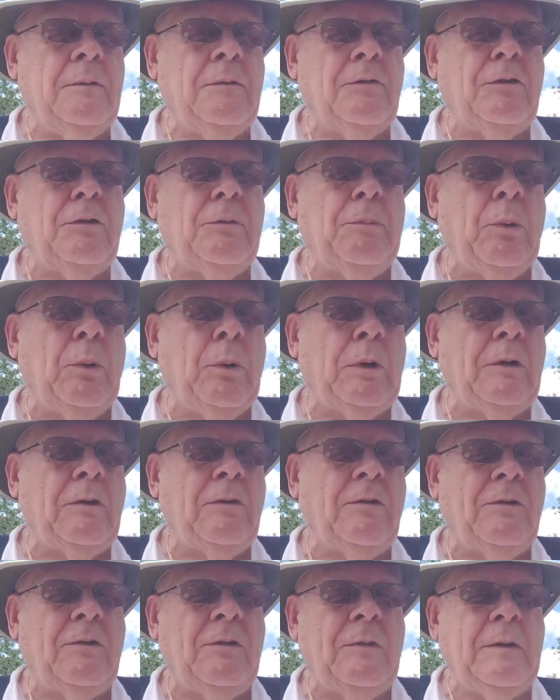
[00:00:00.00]

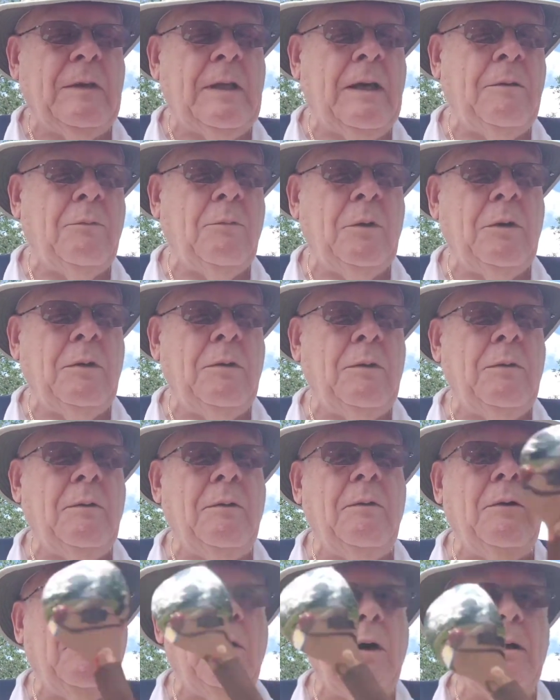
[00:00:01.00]
sporks that were
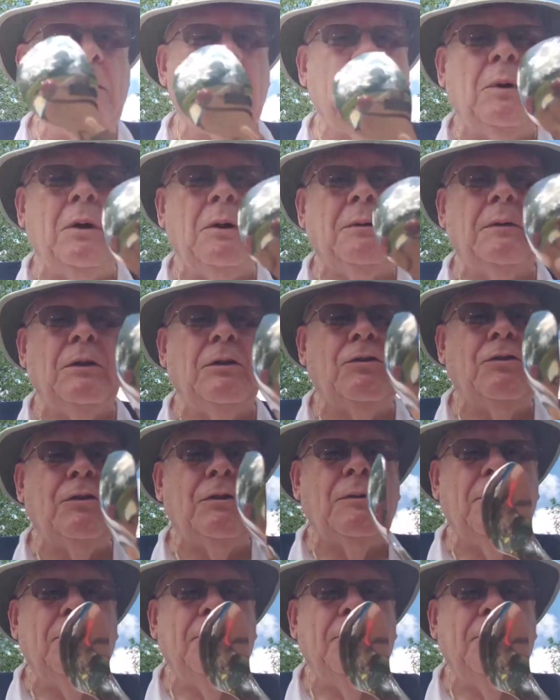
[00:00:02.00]
not polished.